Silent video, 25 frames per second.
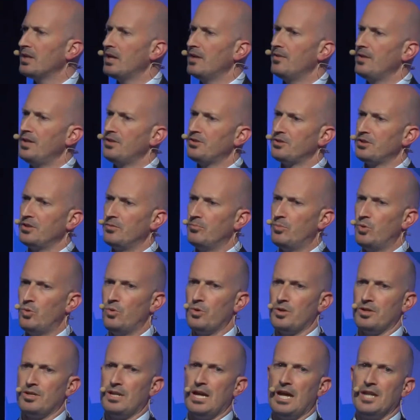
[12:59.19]
And that's an
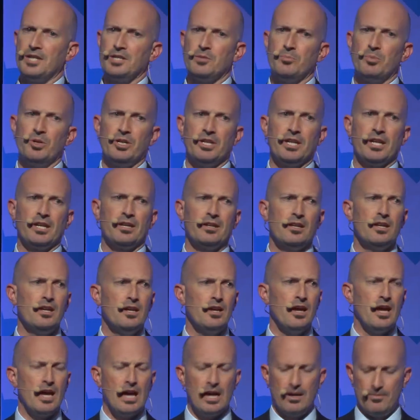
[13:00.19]
important underpinning
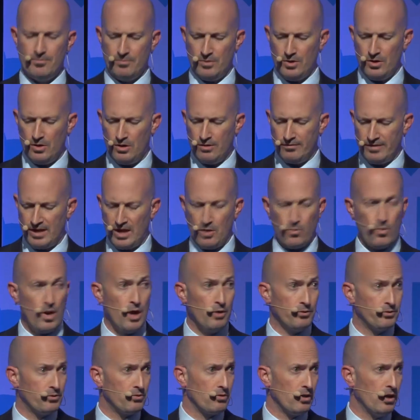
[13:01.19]
of our
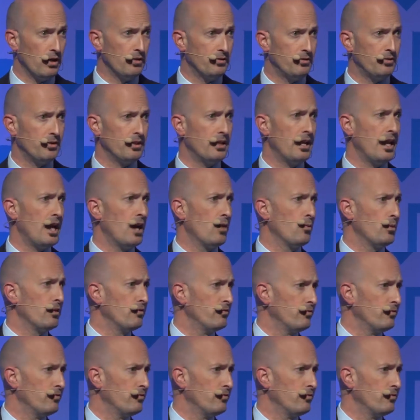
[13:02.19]
wealth growth and how we